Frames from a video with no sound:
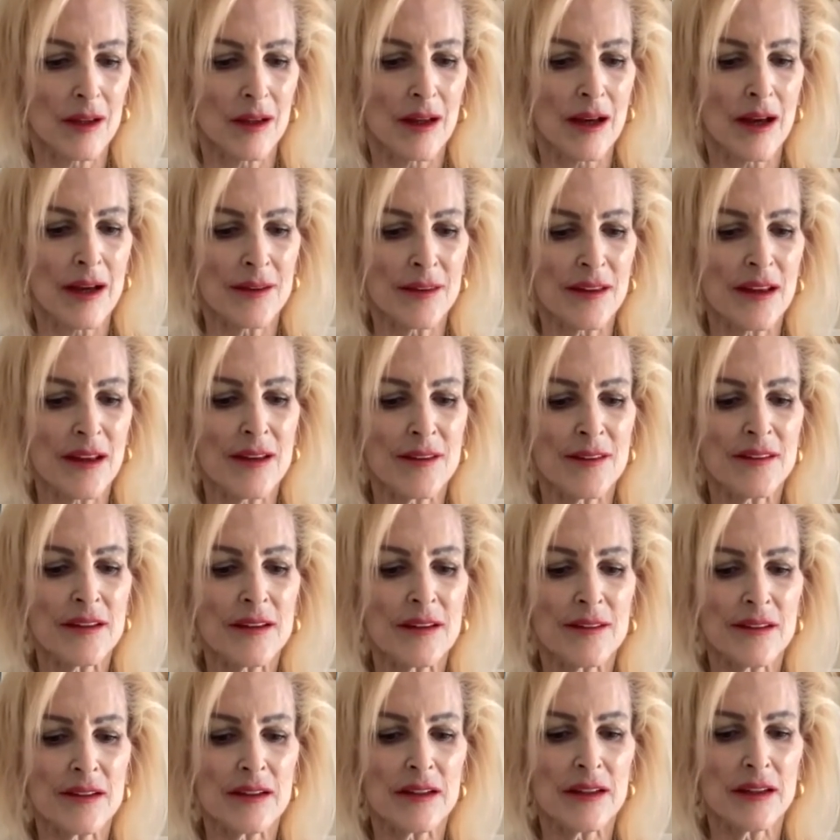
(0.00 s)
I, I
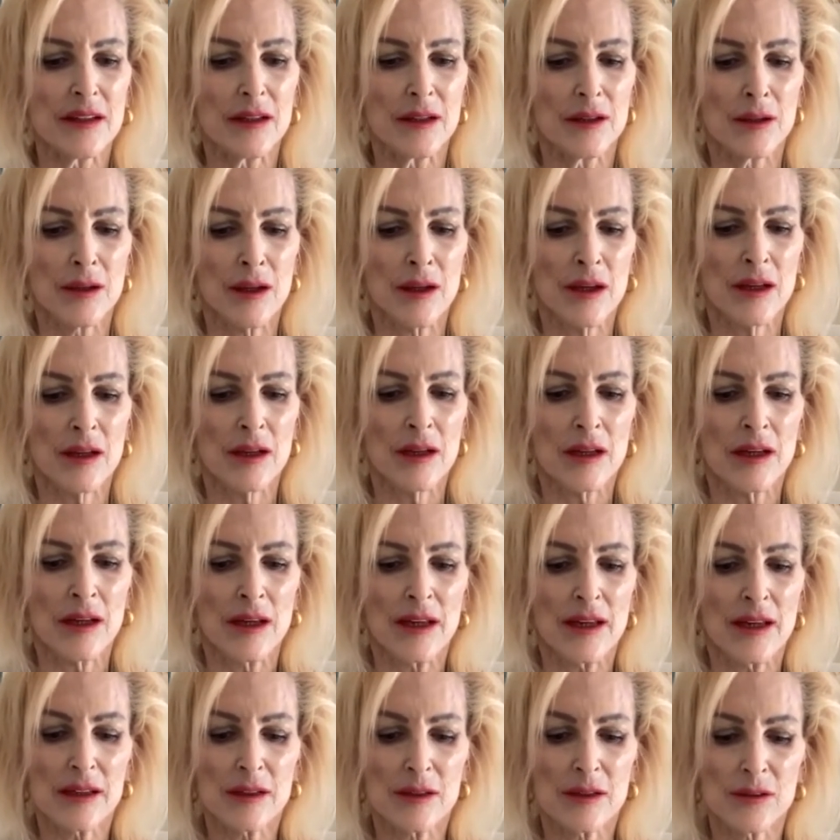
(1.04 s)
think that he
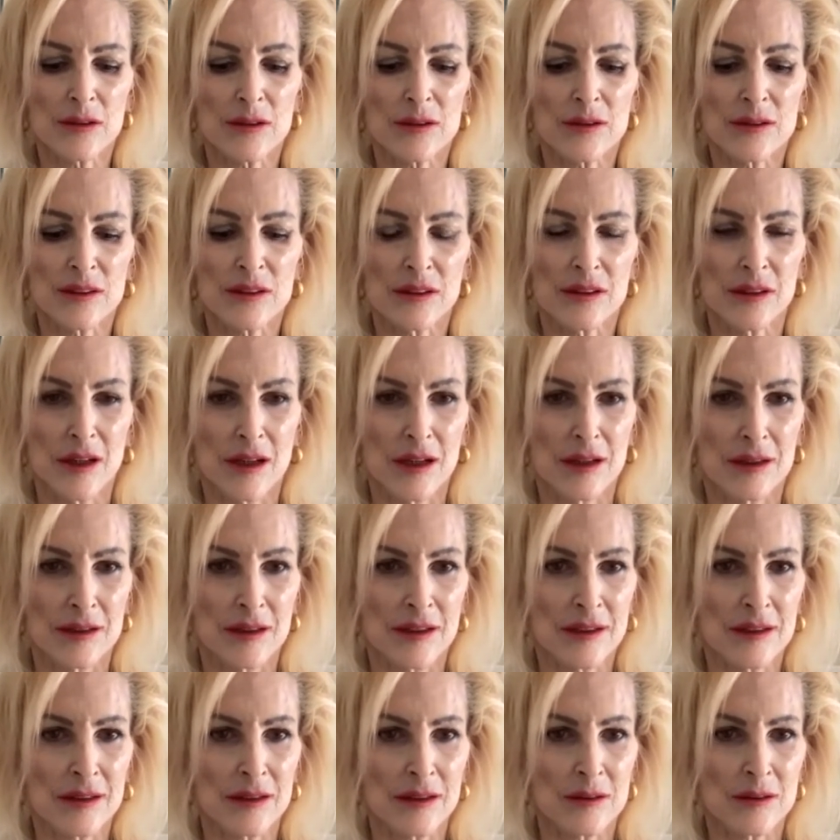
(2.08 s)
he learned a lot
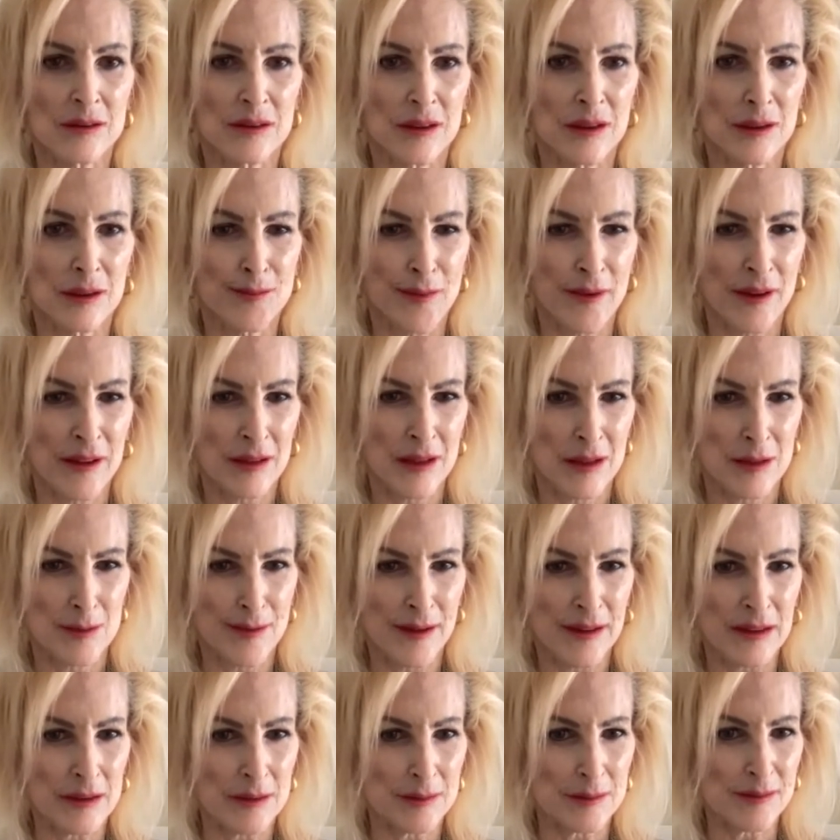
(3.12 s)
and learned a lot
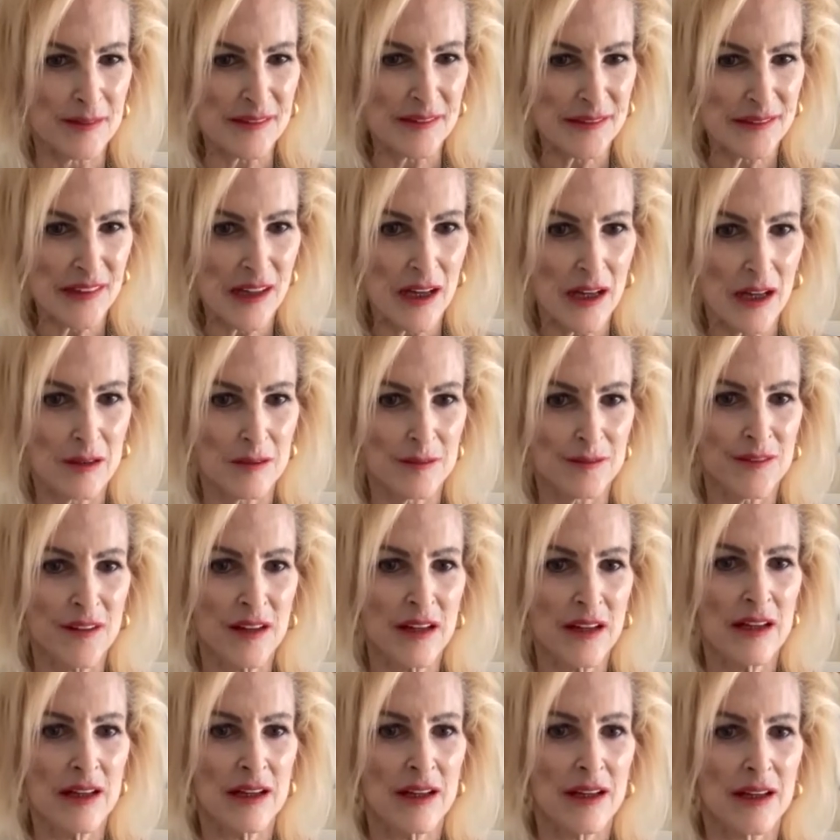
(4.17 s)
about himself
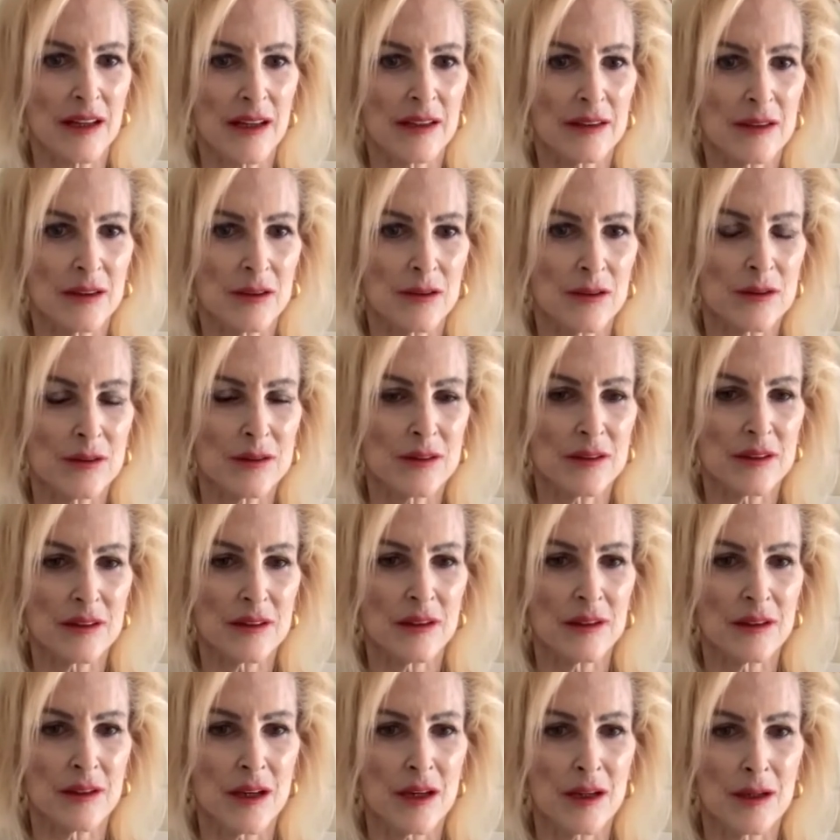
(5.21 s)
and learned a
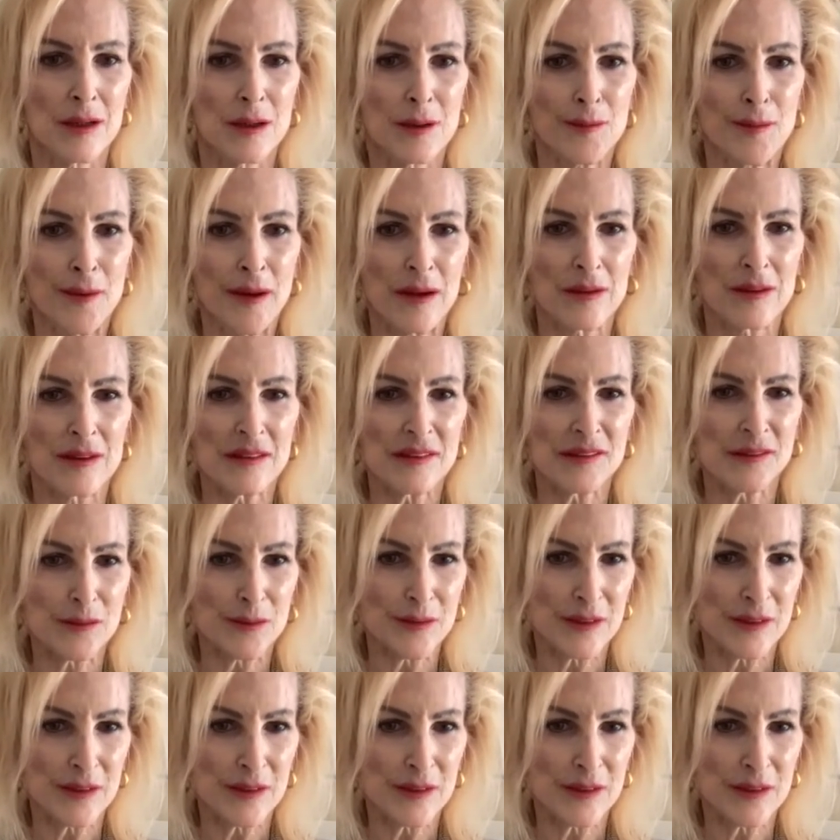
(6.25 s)
lot about his